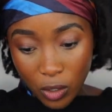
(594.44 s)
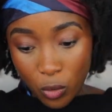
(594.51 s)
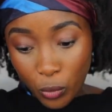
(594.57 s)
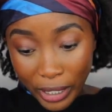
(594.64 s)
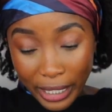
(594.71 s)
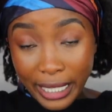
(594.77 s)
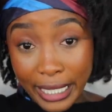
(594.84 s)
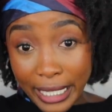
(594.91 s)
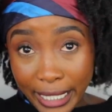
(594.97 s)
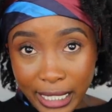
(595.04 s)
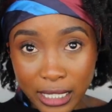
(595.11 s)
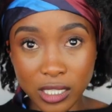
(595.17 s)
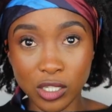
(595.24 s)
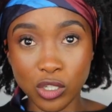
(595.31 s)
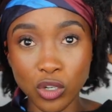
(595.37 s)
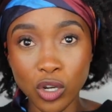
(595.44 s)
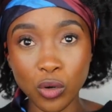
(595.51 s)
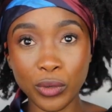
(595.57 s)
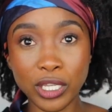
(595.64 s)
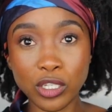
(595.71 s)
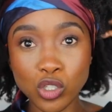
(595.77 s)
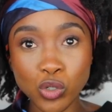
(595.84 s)
we eat, you know,
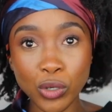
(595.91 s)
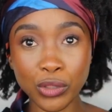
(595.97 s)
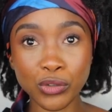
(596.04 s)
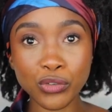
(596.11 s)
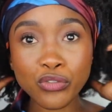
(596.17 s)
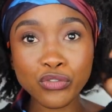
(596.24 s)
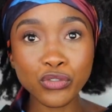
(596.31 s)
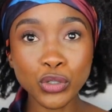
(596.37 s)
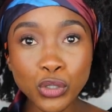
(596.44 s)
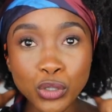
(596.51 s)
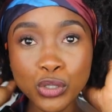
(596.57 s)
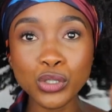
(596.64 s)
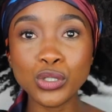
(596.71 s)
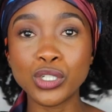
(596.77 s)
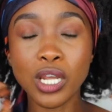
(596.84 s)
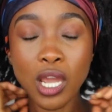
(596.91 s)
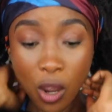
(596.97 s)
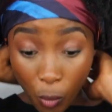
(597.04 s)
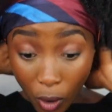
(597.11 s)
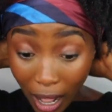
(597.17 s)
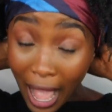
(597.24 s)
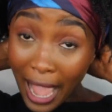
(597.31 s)
we enjoy the food.
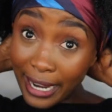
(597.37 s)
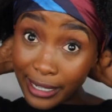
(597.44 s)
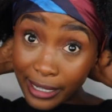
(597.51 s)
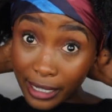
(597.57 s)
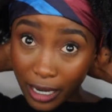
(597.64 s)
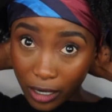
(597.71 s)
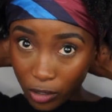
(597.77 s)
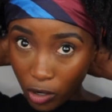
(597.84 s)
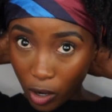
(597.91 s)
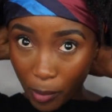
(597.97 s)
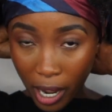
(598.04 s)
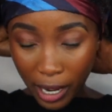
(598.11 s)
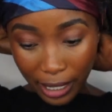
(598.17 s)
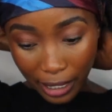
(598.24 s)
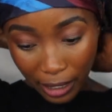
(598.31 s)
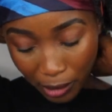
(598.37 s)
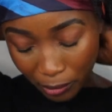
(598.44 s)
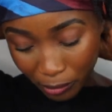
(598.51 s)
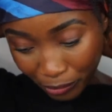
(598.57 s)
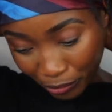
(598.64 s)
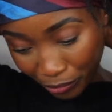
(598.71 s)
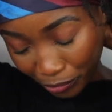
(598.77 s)
Well, I did. I don't know about
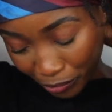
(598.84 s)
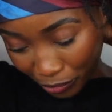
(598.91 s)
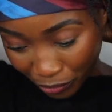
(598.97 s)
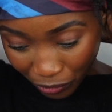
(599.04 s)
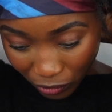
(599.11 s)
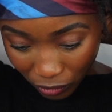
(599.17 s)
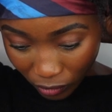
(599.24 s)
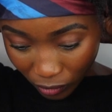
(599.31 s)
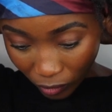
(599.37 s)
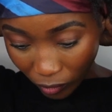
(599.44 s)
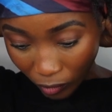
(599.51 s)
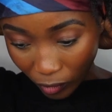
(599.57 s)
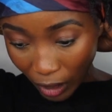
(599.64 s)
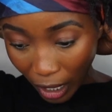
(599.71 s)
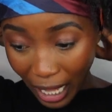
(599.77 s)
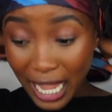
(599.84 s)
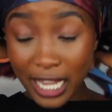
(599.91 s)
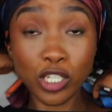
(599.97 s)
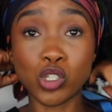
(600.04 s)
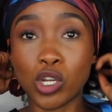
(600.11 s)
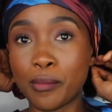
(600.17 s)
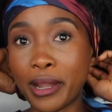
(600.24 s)
him. I
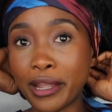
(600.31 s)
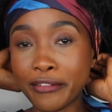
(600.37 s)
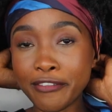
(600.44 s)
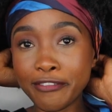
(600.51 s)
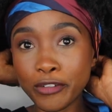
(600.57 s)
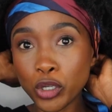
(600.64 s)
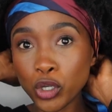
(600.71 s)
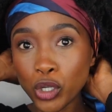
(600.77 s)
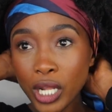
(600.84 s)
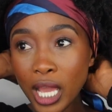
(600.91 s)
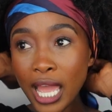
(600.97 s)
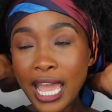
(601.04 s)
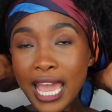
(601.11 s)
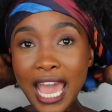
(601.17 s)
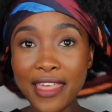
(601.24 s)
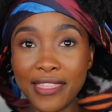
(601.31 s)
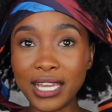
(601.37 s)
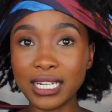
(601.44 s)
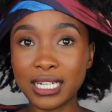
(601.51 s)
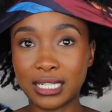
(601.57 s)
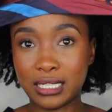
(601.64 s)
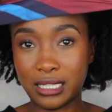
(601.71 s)
enjoy my food. And
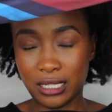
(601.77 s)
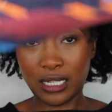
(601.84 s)
then